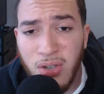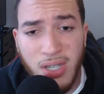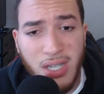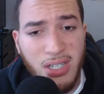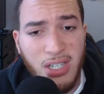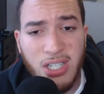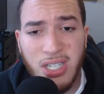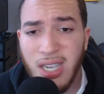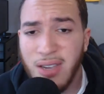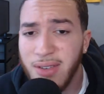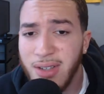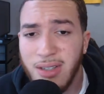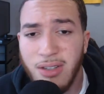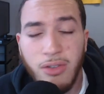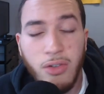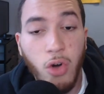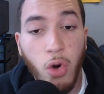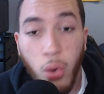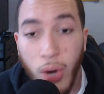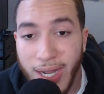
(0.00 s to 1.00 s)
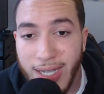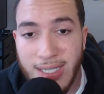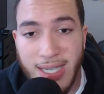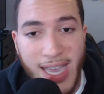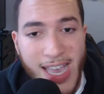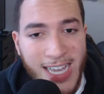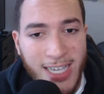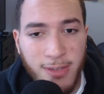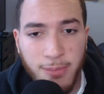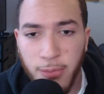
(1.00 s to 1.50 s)
Just give me those quick
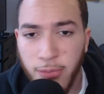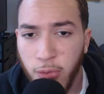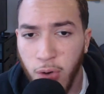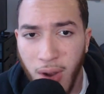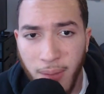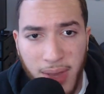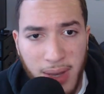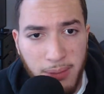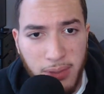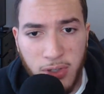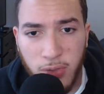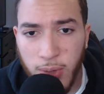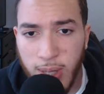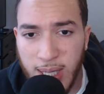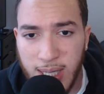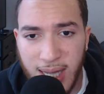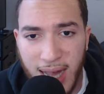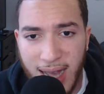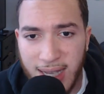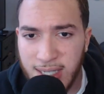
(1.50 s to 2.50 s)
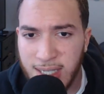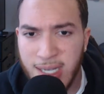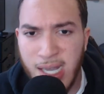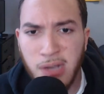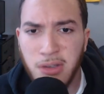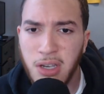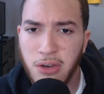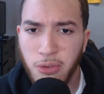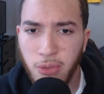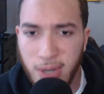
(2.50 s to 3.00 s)
takes before I'm in between classes.
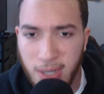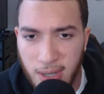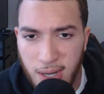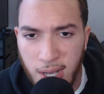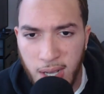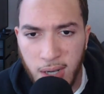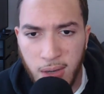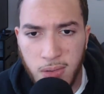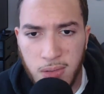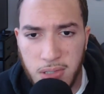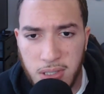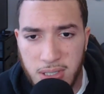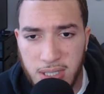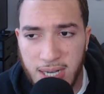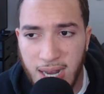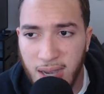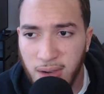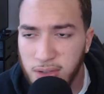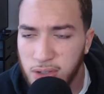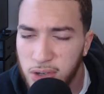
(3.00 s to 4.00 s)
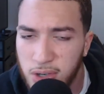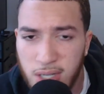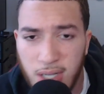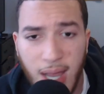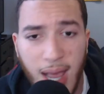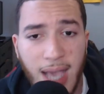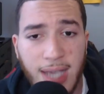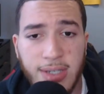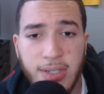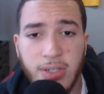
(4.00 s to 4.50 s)
How's everyone who's listening? How's your
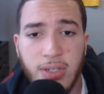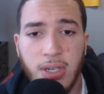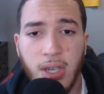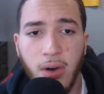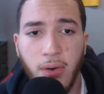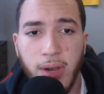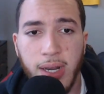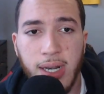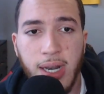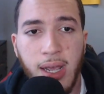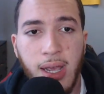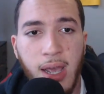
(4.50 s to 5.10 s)
classes going?